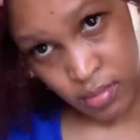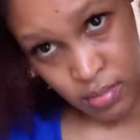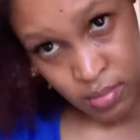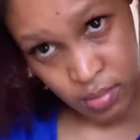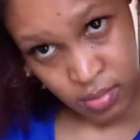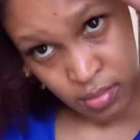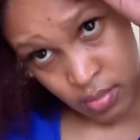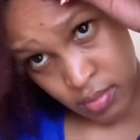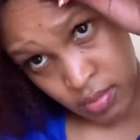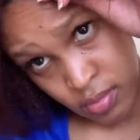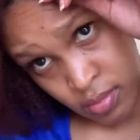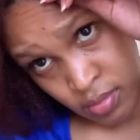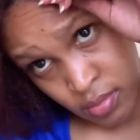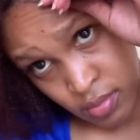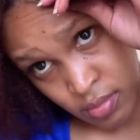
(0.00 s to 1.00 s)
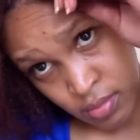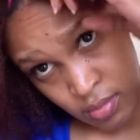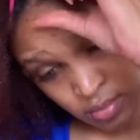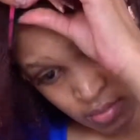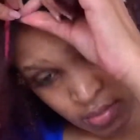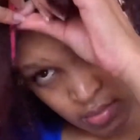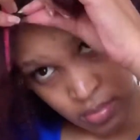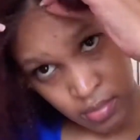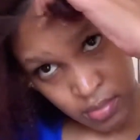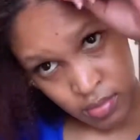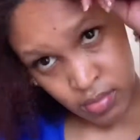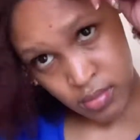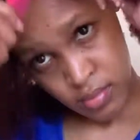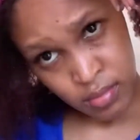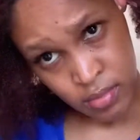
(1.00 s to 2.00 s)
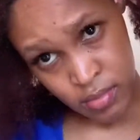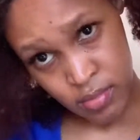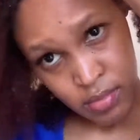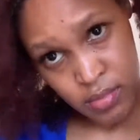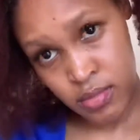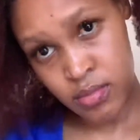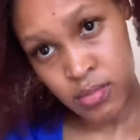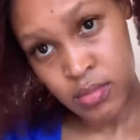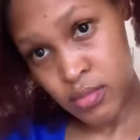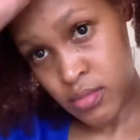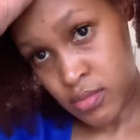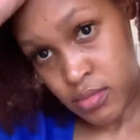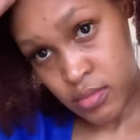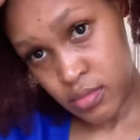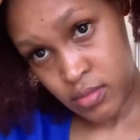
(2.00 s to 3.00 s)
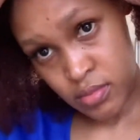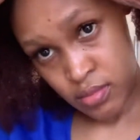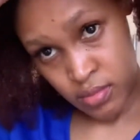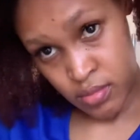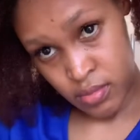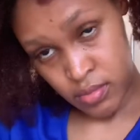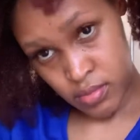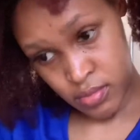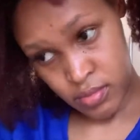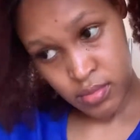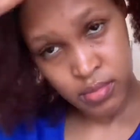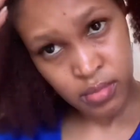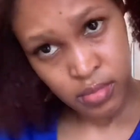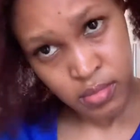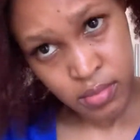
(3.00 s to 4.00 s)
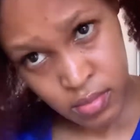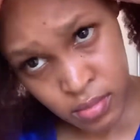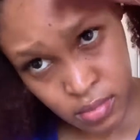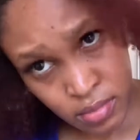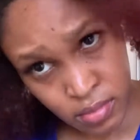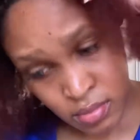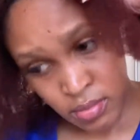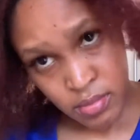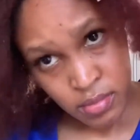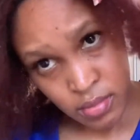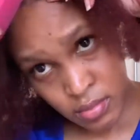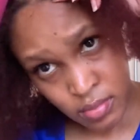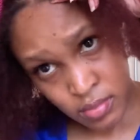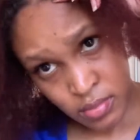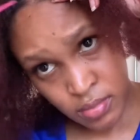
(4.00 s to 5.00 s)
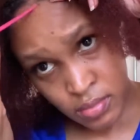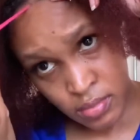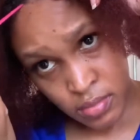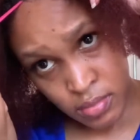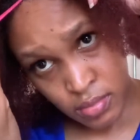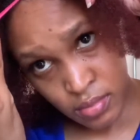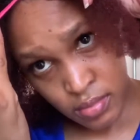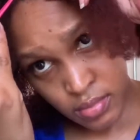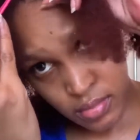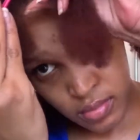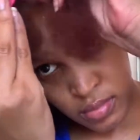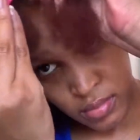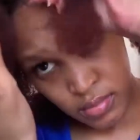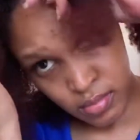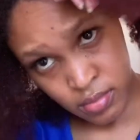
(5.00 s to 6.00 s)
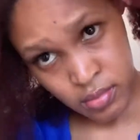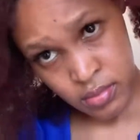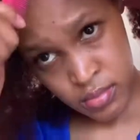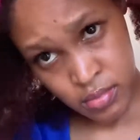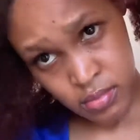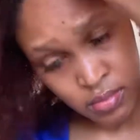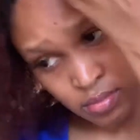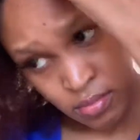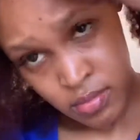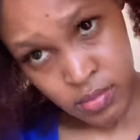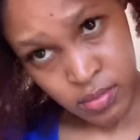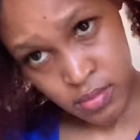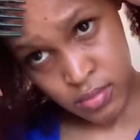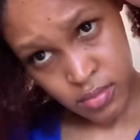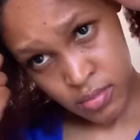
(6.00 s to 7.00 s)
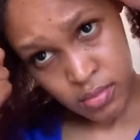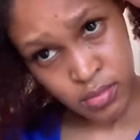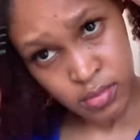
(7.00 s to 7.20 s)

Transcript: they are easier to work with, that they don't cause any friction to my hair. And then